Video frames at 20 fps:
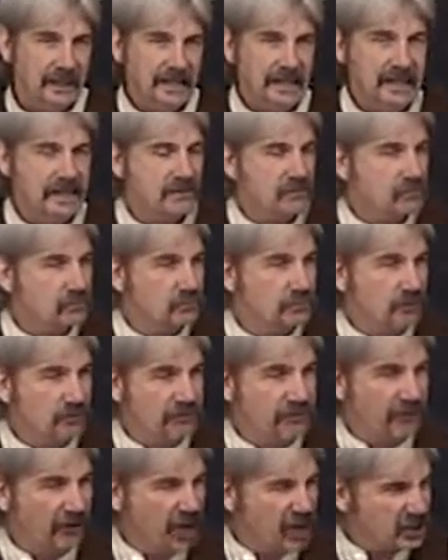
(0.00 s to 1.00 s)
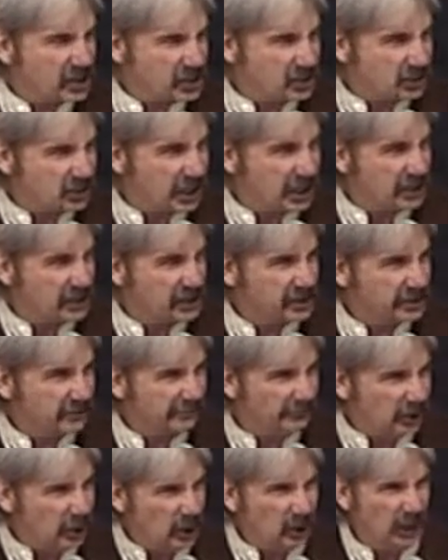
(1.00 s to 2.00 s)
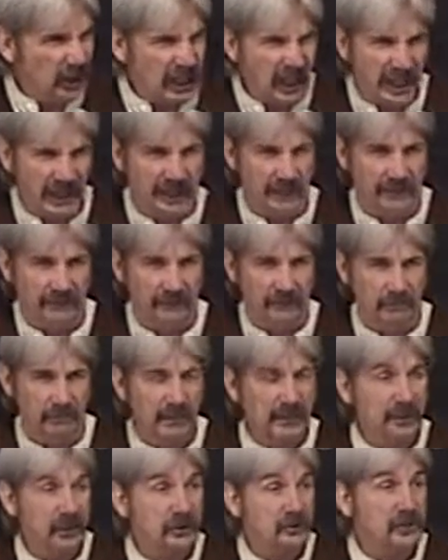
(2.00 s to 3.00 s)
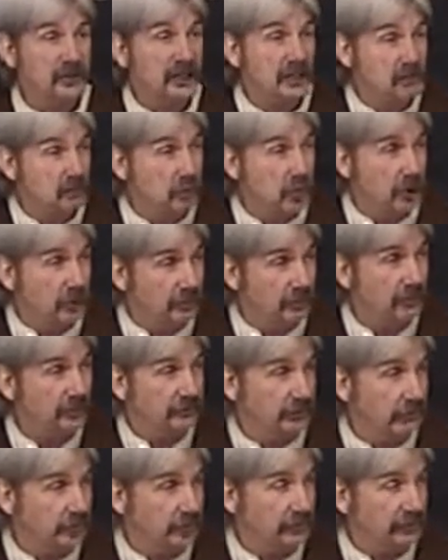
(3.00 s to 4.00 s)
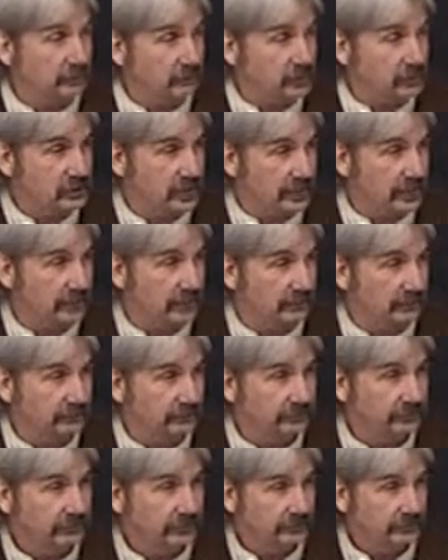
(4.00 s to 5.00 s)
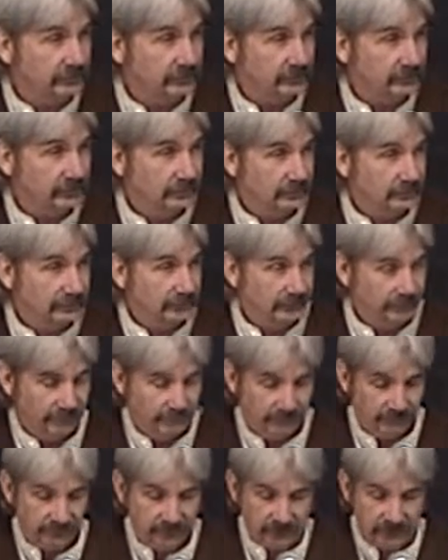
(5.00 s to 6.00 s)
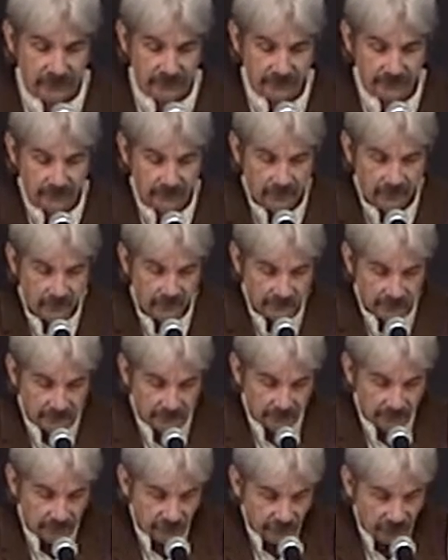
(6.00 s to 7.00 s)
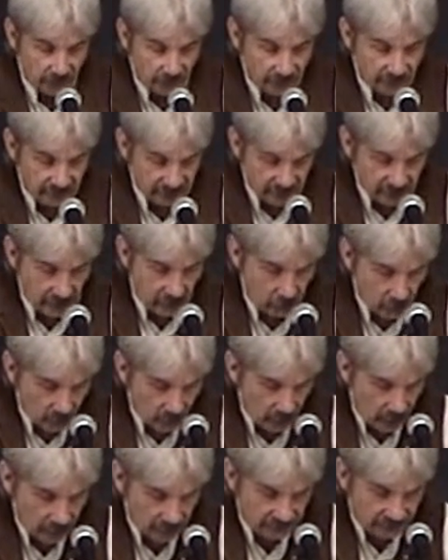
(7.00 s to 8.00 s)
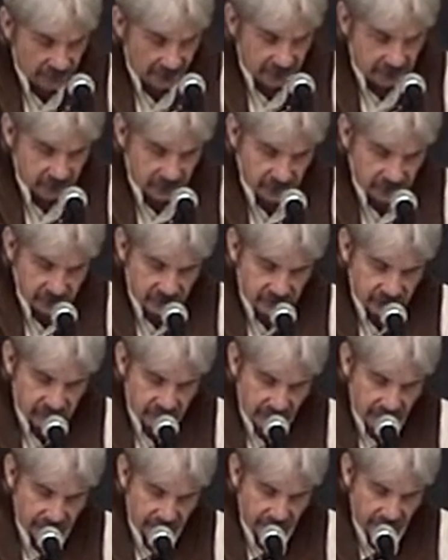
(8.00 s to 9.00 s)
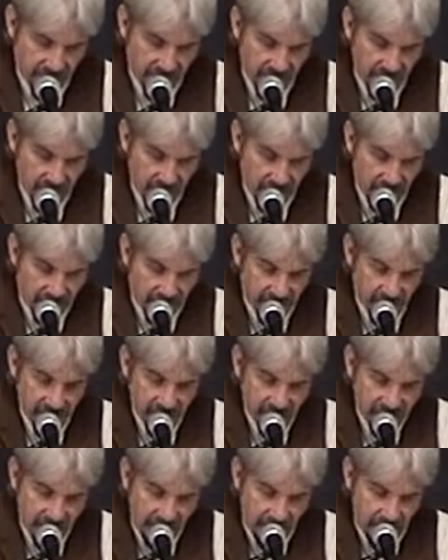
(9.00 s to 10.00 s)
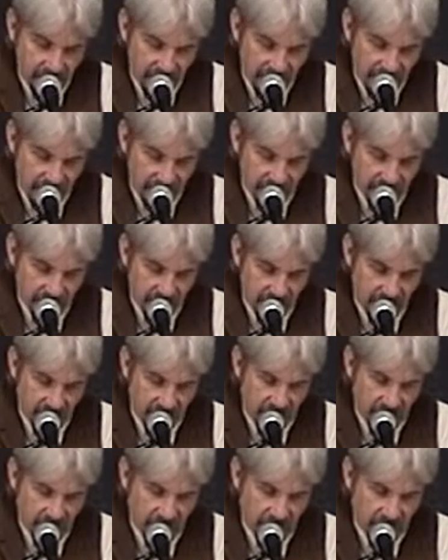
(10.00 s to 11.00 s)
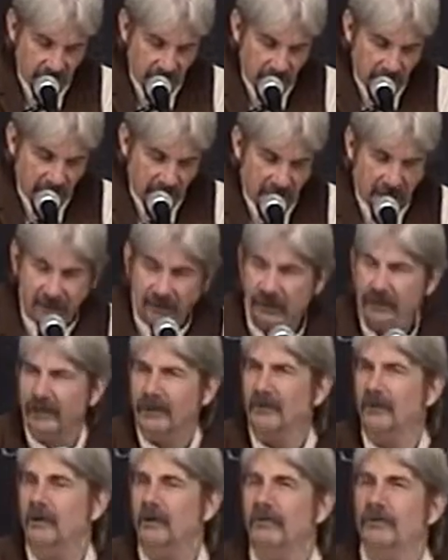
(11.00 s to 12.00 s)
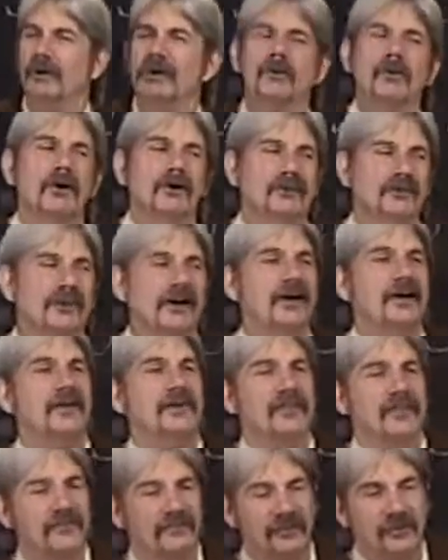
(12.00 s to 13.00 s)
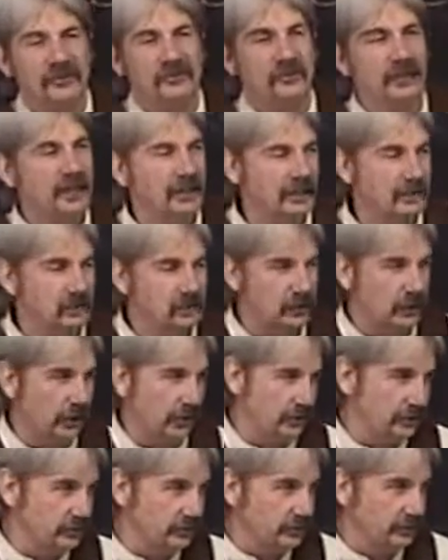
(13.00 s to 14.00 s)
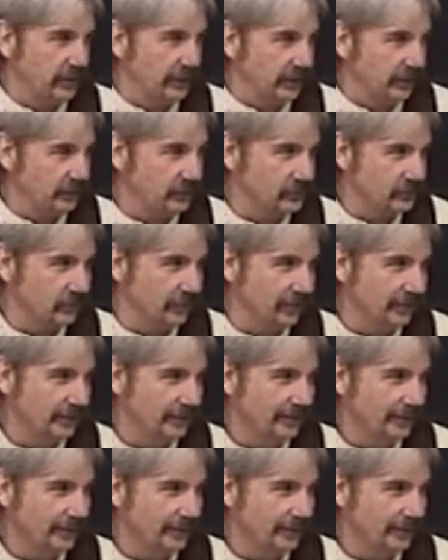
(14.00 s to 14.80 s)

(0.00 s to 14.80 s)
He frustrates the fool out of him because he won't exalt himself. Okay? So they say, Who art thou? And Jesus saith unto them, Even the same that I said unto you from the beginning. They go, Well, we weren't there the first day you started your ministry.